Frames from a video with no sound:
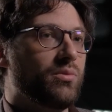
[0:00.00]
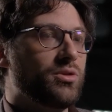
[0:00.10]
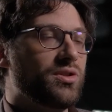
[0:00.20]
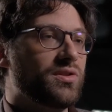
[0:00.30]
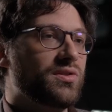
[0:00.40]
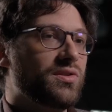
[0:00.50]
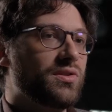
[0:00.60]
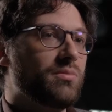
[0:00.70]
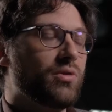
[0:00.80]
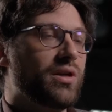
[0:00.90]
which is a
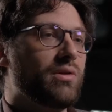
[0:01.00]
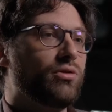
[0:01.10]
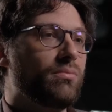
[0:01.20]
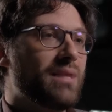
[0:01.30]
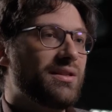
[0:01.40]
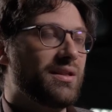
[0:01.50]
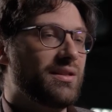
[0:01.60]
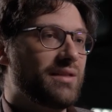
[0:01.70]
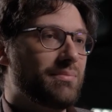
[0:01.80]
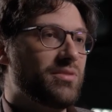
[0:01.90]
system who can
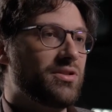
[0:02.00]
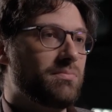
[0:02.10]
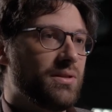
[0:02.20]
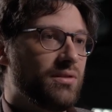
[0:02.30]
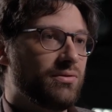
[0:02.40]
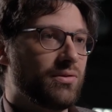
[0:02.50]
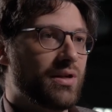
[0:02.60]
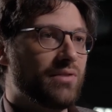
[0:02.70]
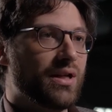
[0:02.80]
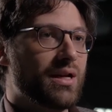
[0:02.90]
automatically adapt the speed
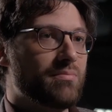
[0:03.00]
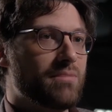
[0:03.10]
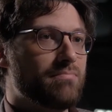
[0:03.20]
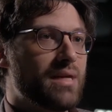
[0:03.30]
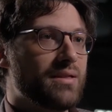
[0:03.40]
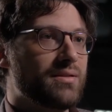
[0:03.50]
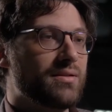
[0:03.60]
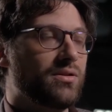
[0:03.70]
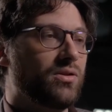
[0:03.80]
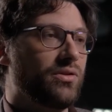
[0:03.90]
for every incoming
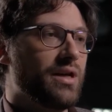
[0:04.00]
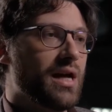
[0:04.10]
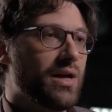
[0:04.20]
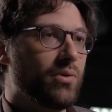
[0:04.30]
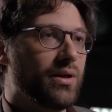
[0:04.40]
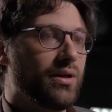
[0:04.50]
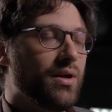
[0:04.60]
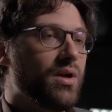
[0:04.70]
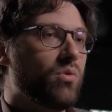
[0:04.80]
bends on the highway,